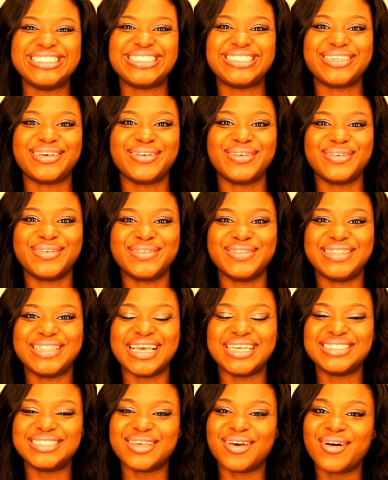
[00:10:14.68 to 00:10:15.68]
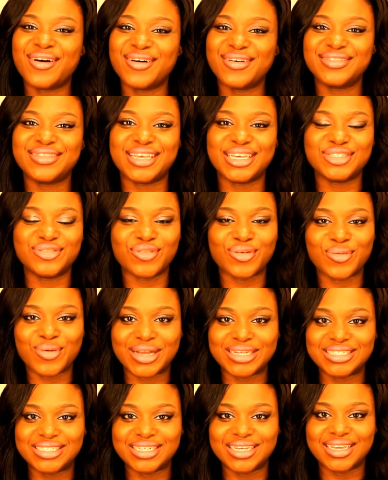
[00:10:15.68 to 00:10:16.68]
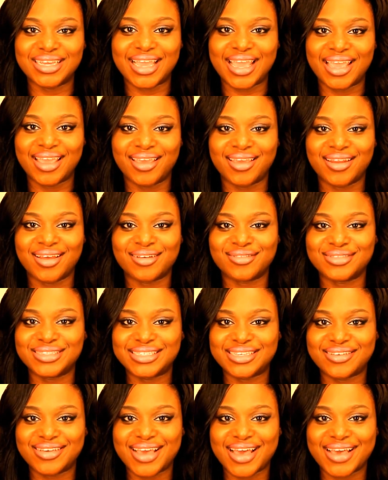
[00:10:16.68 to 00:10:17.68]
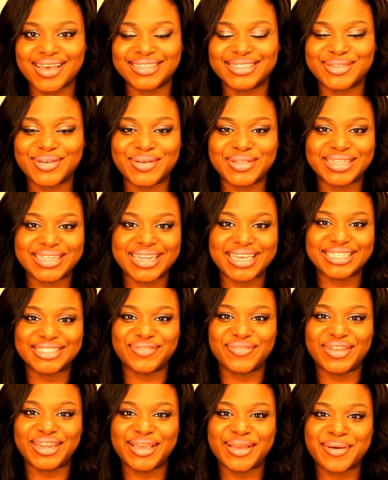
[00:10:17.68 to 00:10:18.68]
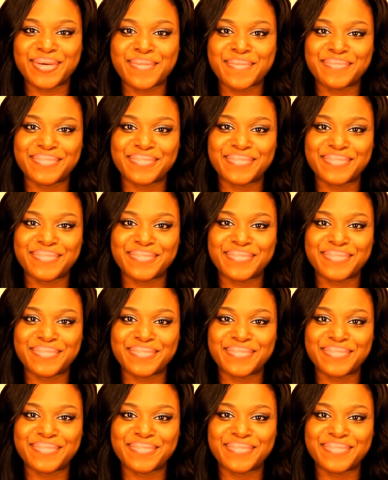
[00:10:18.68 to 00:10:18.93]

so that's all thanks for watching and I'll see you guys on the next video